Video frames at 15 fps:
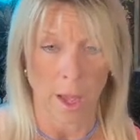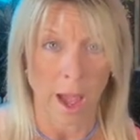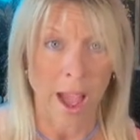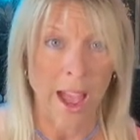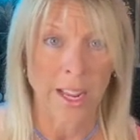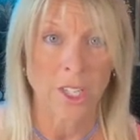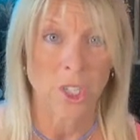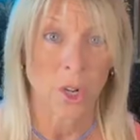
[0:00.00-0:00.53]

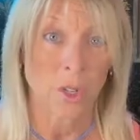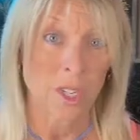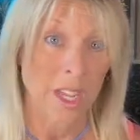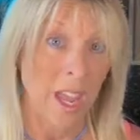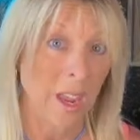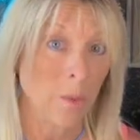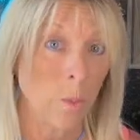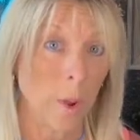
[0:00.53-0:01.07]
I start to
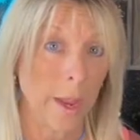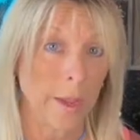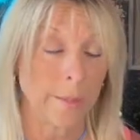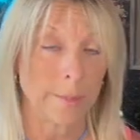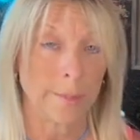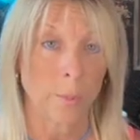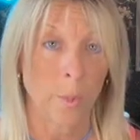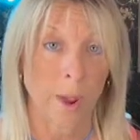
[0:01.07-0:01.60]
gain weight,
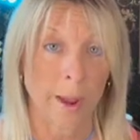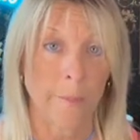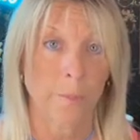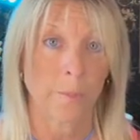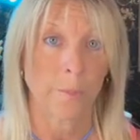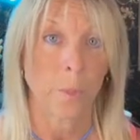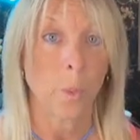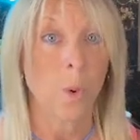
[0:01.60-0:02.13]
right?
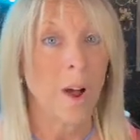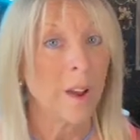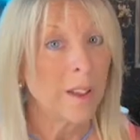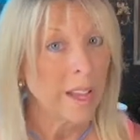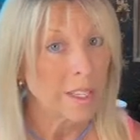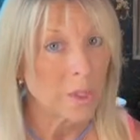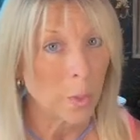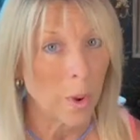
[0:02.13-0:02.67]
Well,
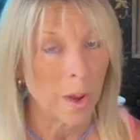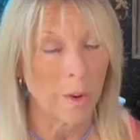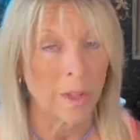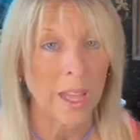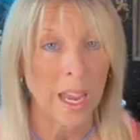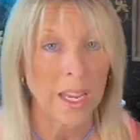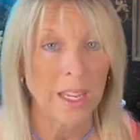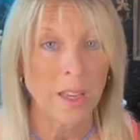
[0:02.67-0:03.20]
guess what?
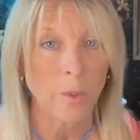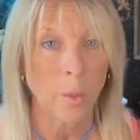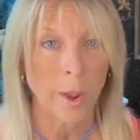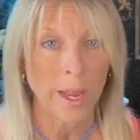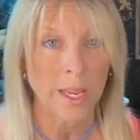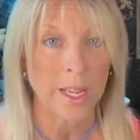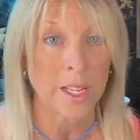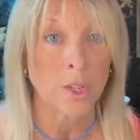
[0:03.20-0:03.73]
Gaining
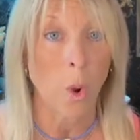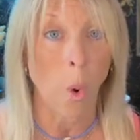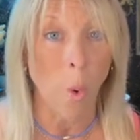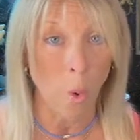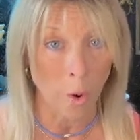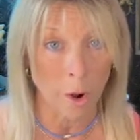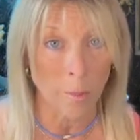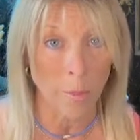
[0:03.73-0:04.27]
weight is
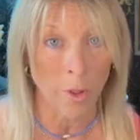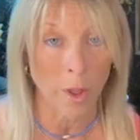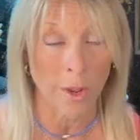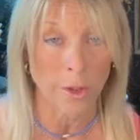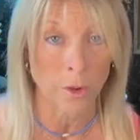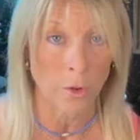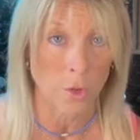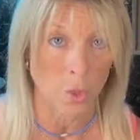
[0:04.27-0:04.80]
horrible
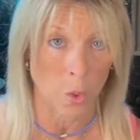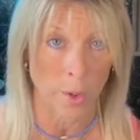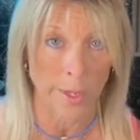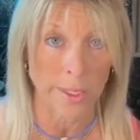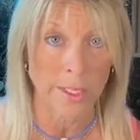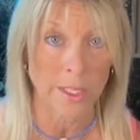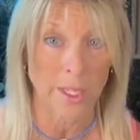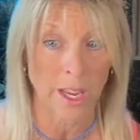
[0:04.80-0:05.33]
on your
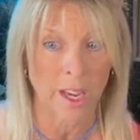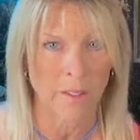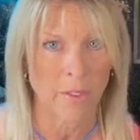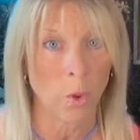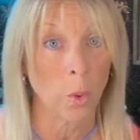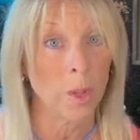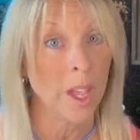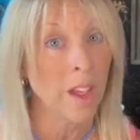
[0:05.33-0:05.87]
joints. And if
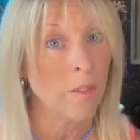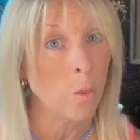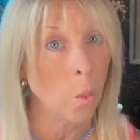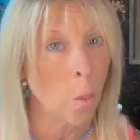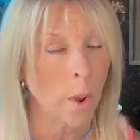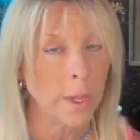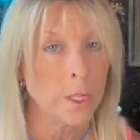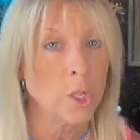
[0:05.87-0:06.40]
you only have
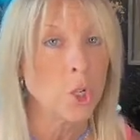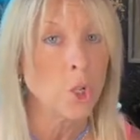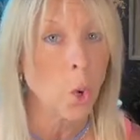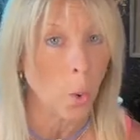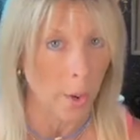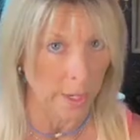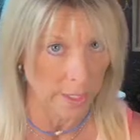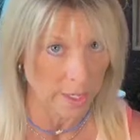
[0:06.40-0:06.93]
one
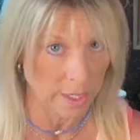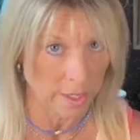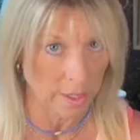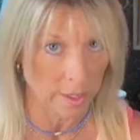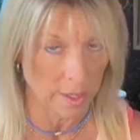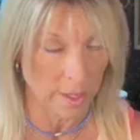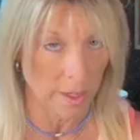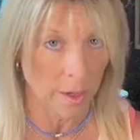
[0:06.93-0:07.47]
joint,
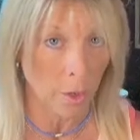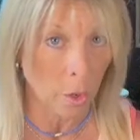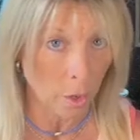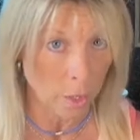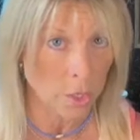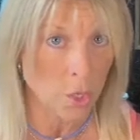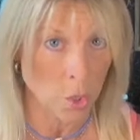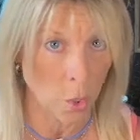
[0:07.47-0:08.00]

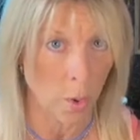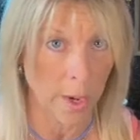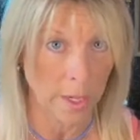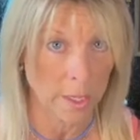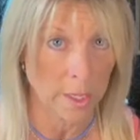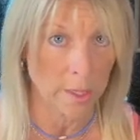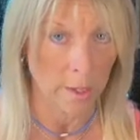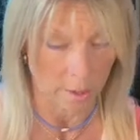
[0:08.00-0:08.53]
good
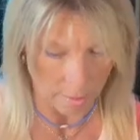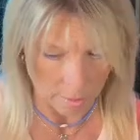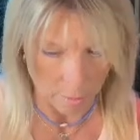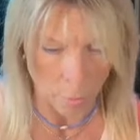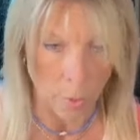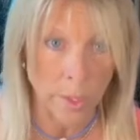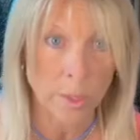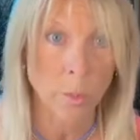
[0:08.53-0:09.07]
joint,
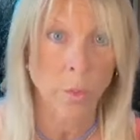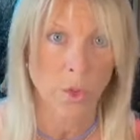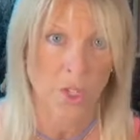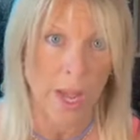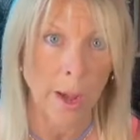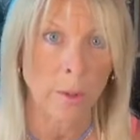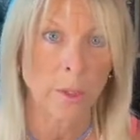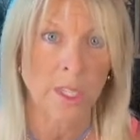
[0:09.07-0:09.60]
one
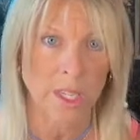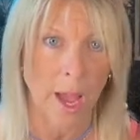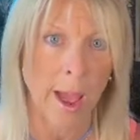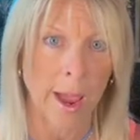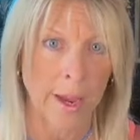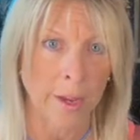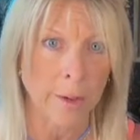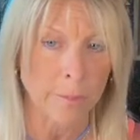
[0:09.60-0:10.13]
sound
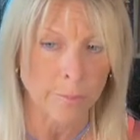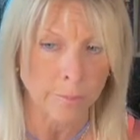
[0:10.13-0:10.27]
side,